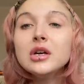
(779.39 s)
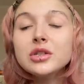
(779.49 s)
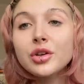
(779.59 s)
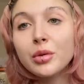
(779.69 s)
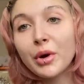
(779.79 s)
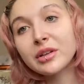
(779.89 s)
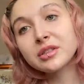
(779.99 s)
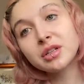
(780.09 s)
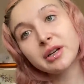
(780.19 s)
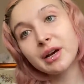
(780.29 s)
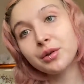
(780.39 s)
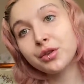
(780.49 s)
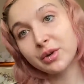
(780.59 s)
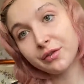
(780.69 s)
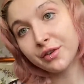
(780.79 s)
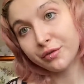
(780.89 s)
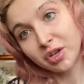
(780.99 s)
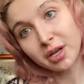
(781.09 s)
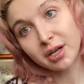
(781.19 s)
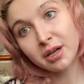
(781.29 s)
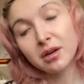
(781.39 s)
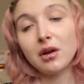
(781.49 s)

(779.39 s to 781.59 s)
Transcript: So the bundles are now $350,